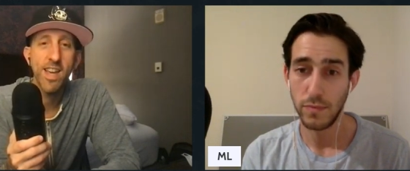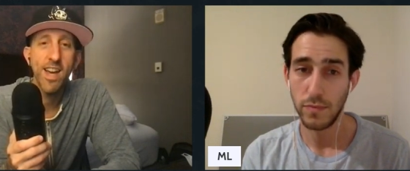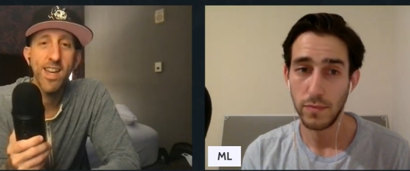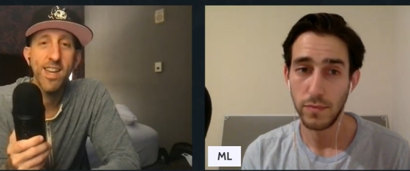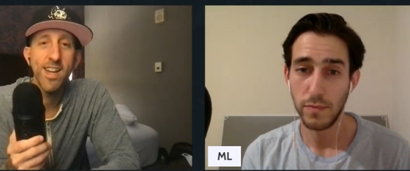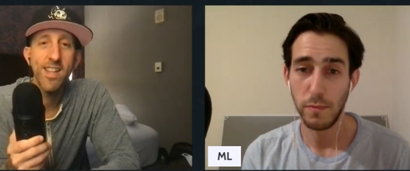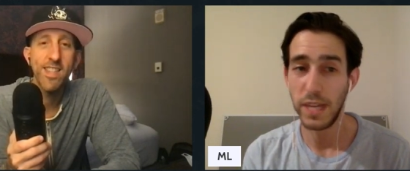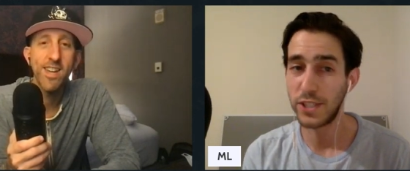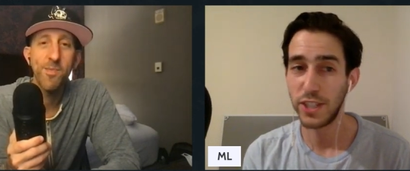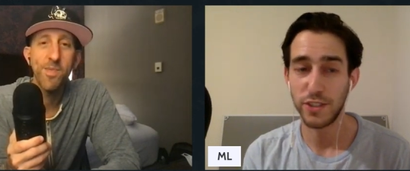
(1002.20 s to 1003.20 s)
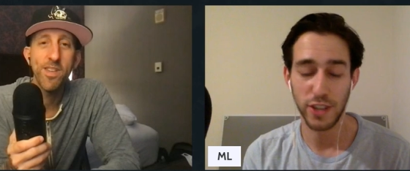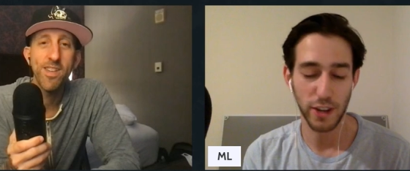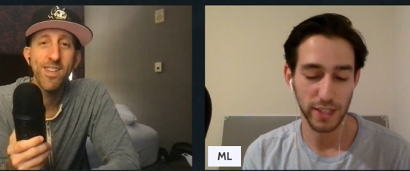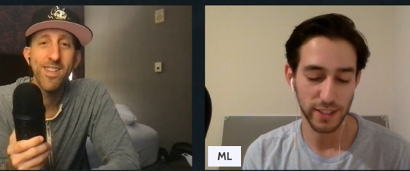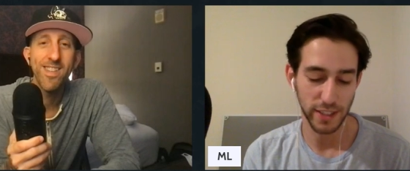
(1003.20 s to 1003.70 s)
Speaker 1: guy? Micic?
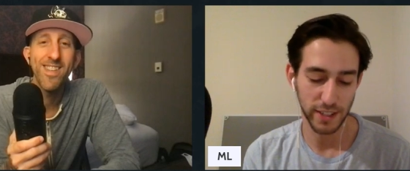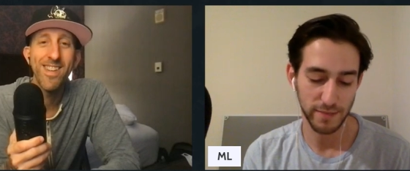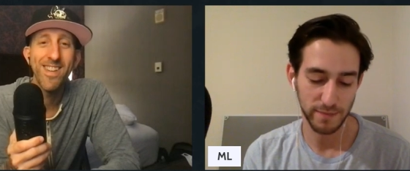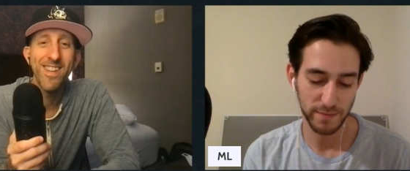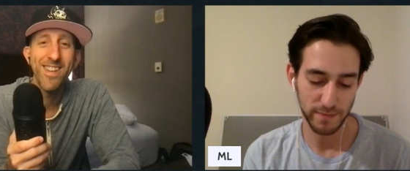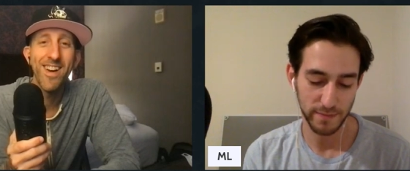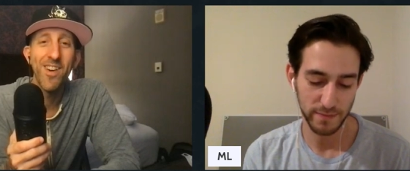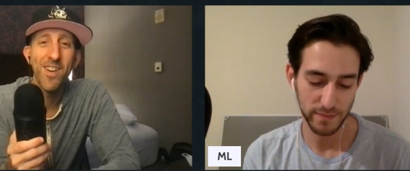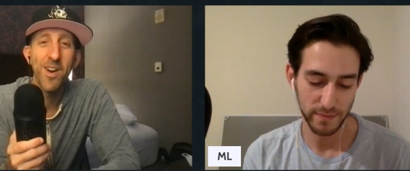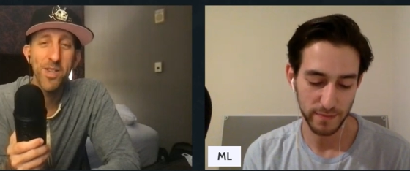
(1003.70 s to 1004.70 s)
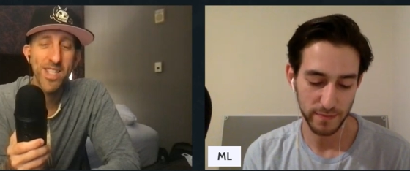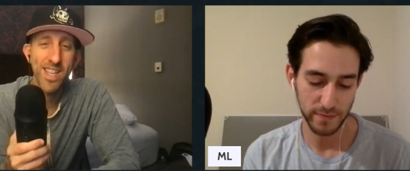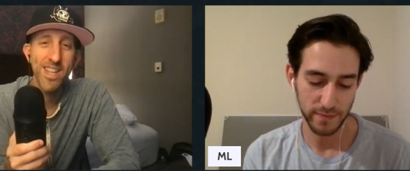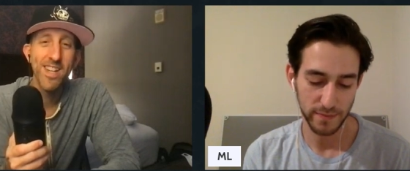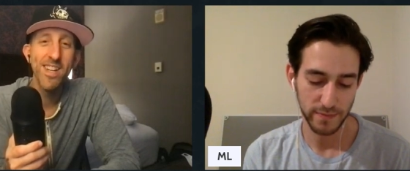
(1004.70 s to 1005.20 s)
No, he's gone. Yeah. Oh, oh, is
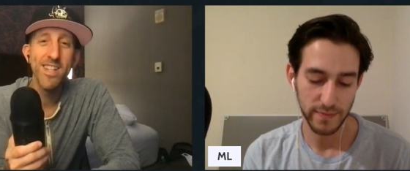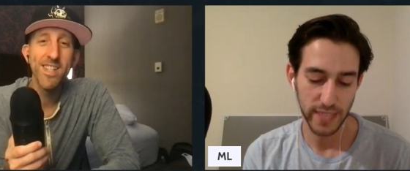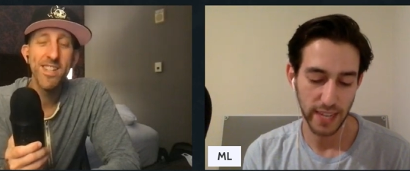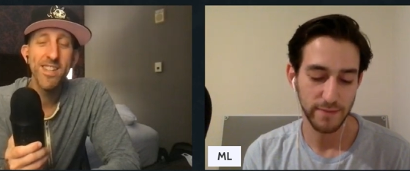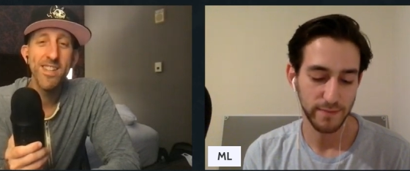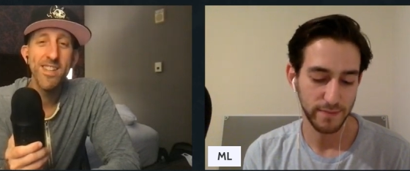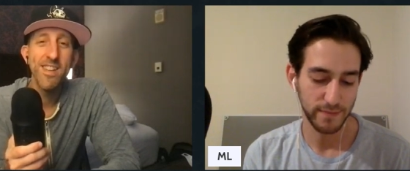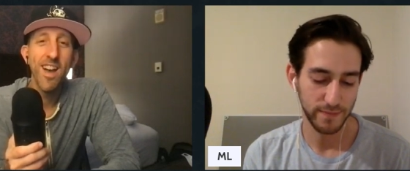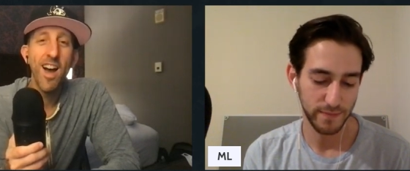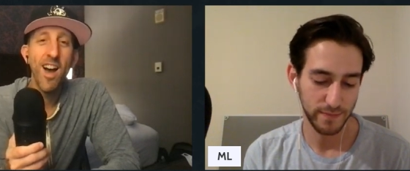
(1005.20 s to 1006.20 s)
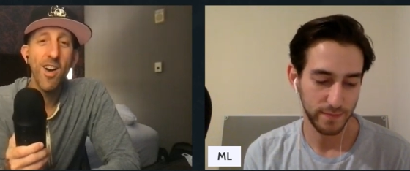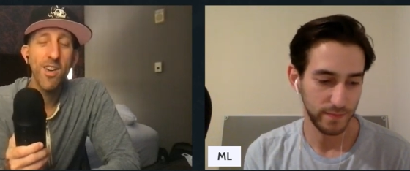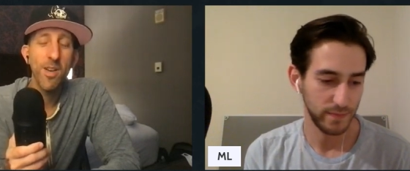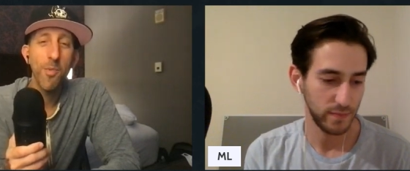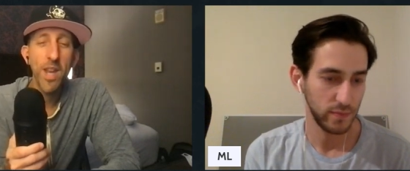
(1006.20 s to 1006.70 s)
he? Yeah. Uh,
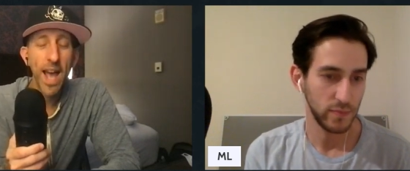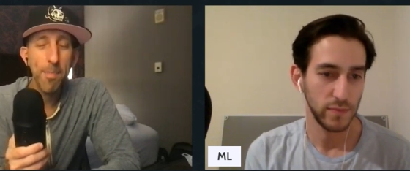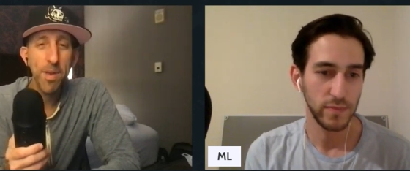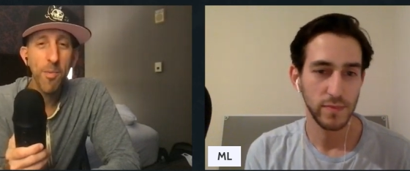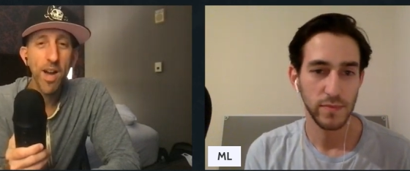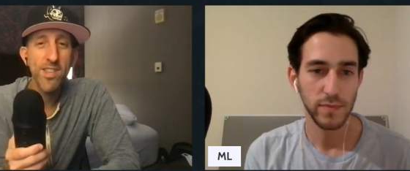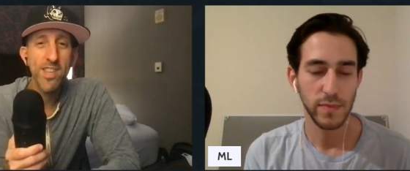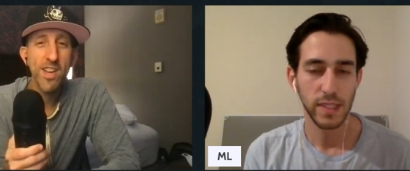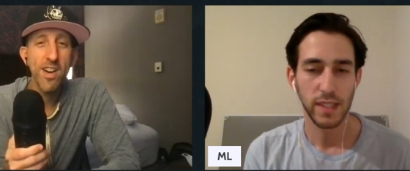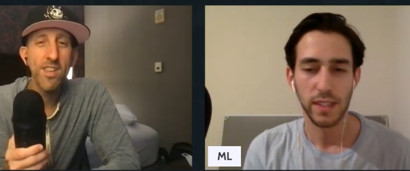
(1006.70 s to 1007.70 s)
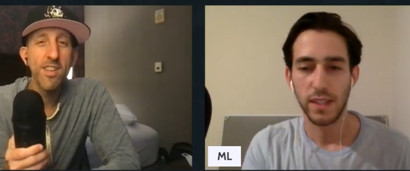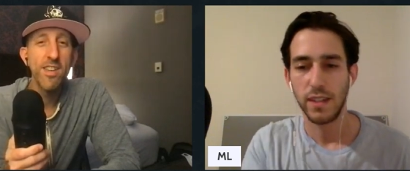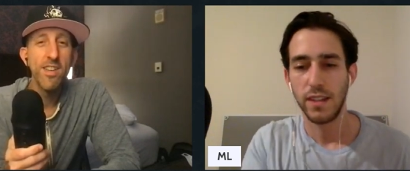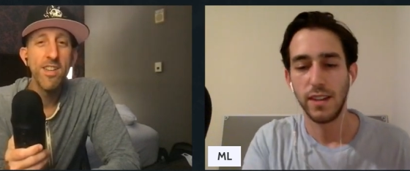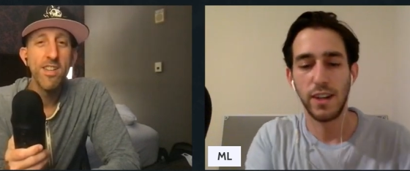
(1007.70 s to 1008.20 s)
okay. What happened? Why is he gone?
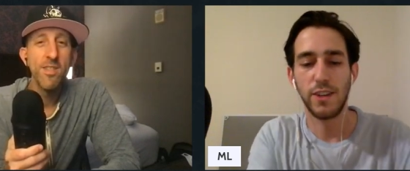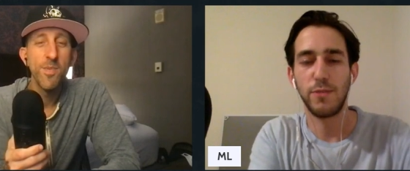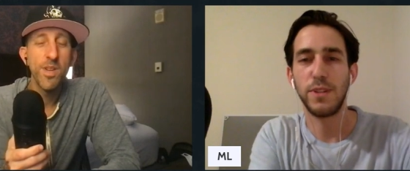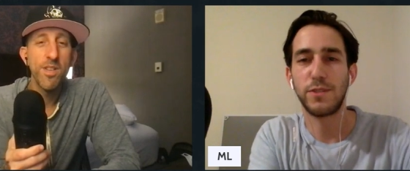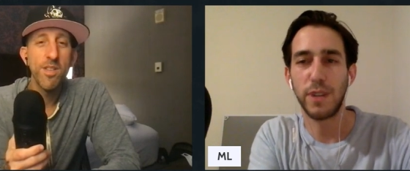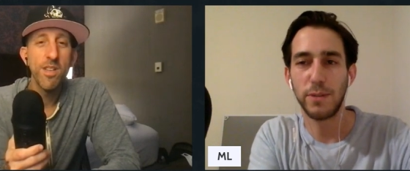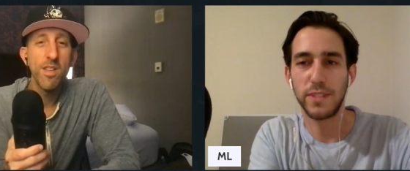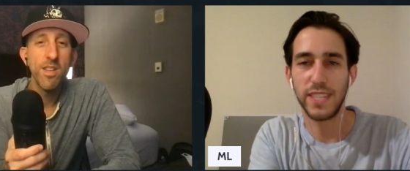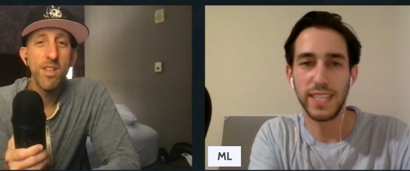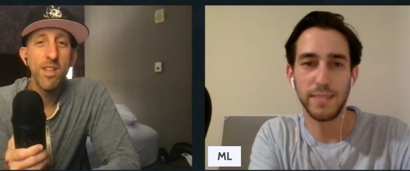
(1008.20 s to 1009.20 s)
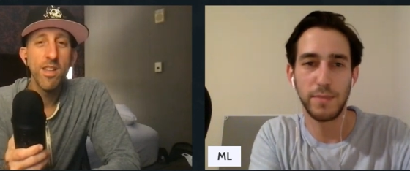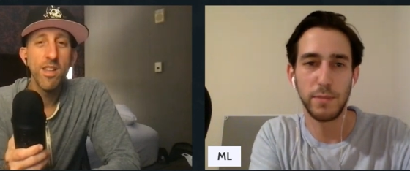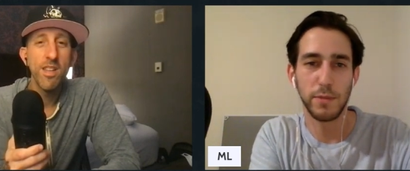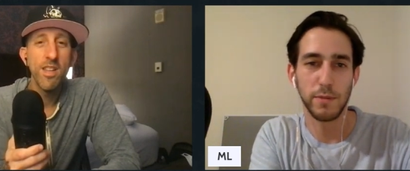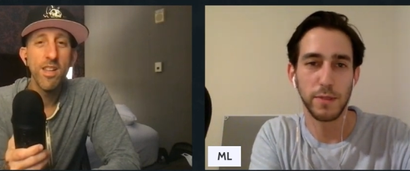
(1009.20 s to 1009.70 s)
Speaker 2: Uh, what trade was he in?
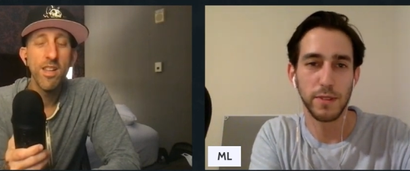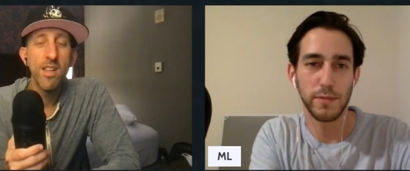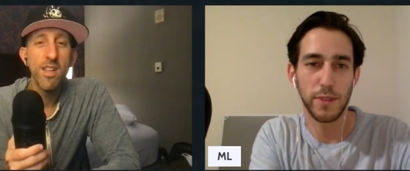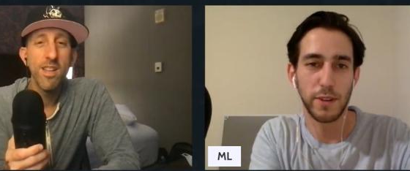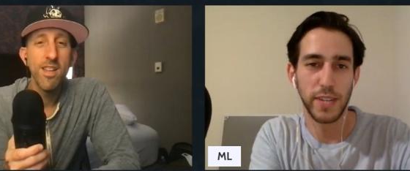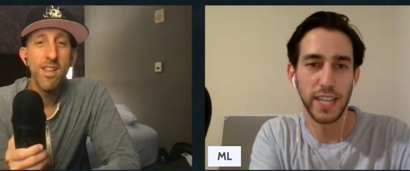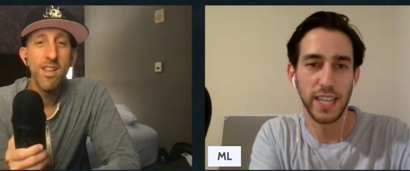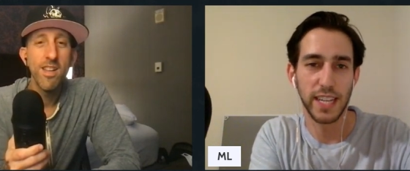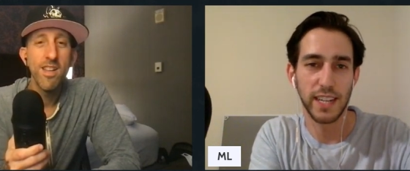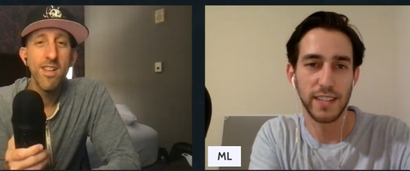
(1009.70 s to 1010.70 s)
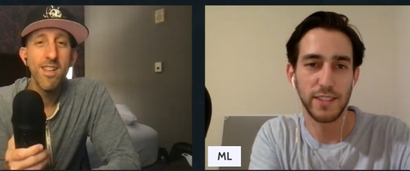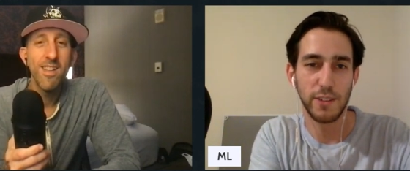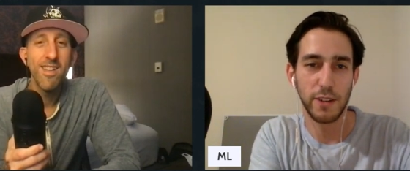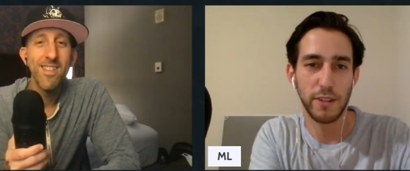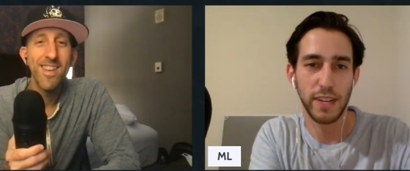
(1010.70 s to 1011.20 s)
People will are yelling at us,
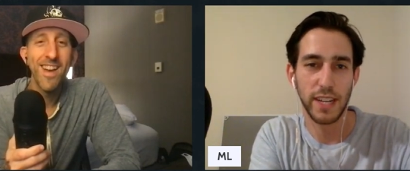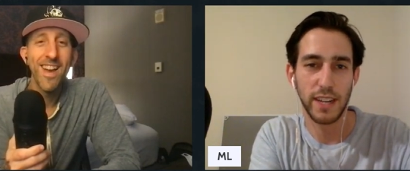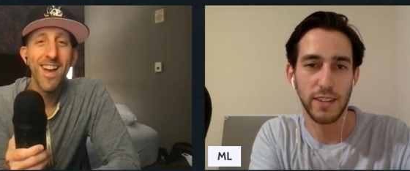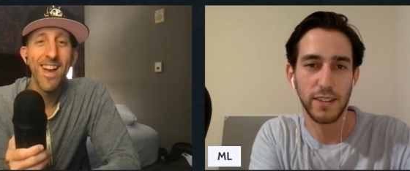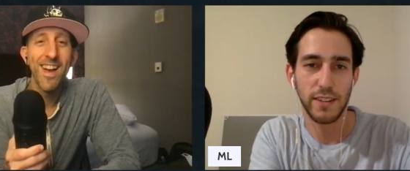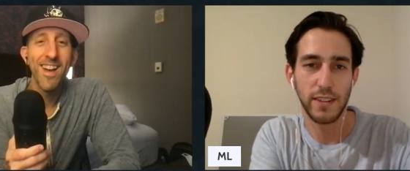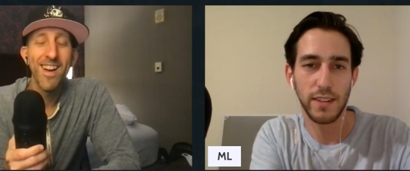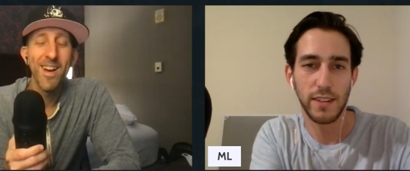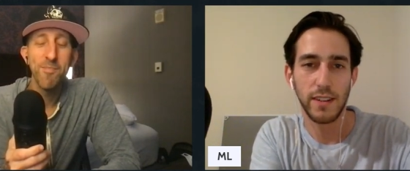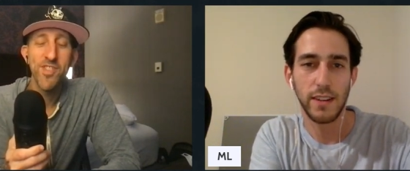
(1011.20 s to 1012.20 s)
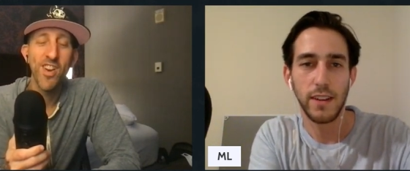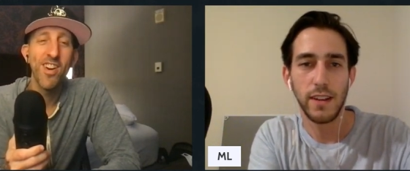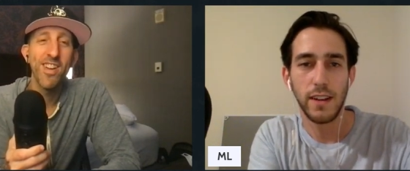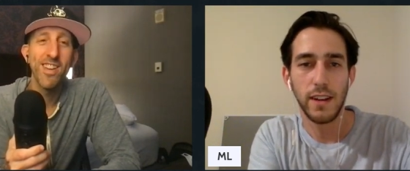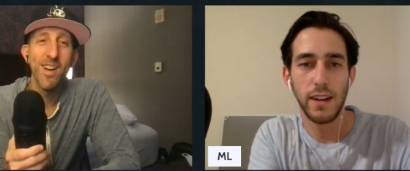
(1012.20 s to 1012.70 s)
knowing right yeah, now. Yeah,
Speaker 1: I'm
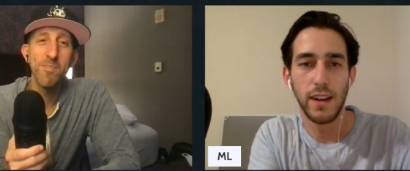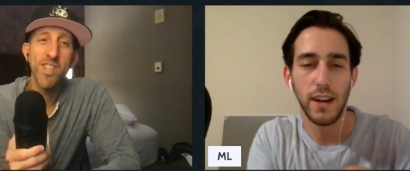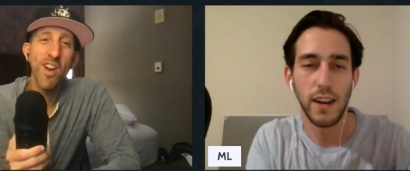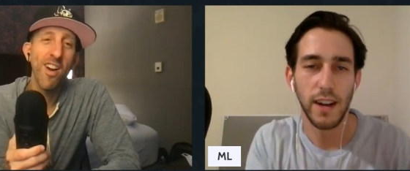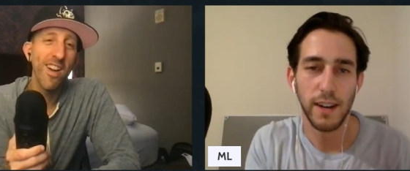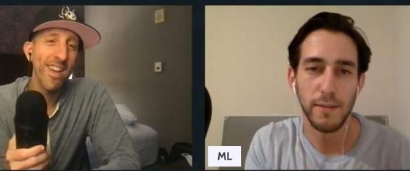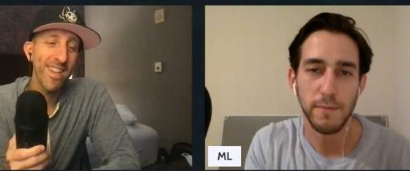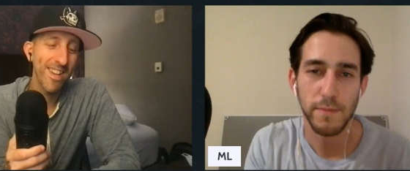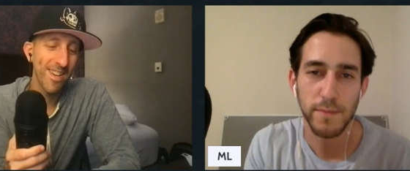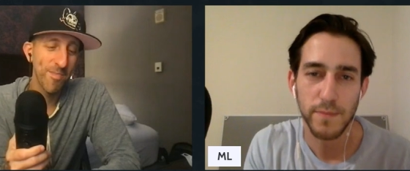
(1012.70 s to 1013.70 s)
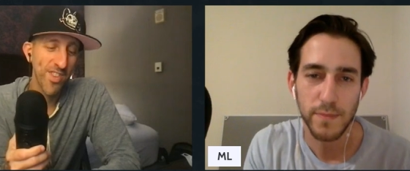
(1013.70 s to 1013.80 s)
sorry. I'm sorry. Um, I'm